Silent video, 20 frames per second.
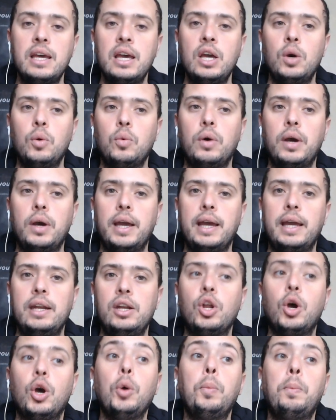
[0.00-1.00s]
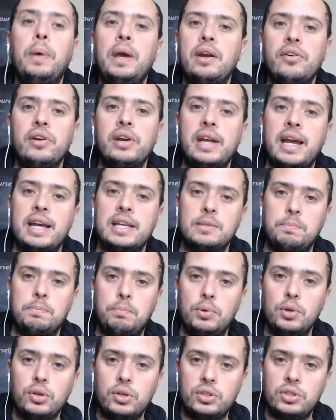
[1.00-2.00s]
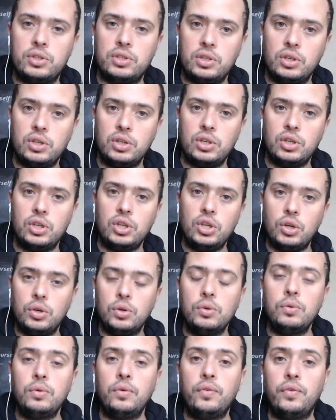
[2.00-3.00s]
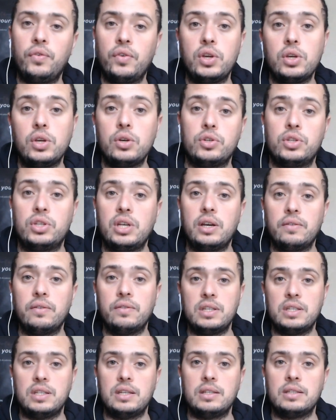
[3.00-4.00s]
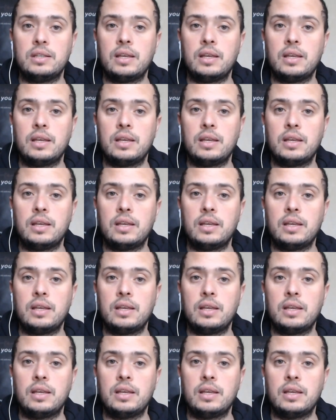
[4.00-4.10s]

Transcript: where no parent has booked you for your services.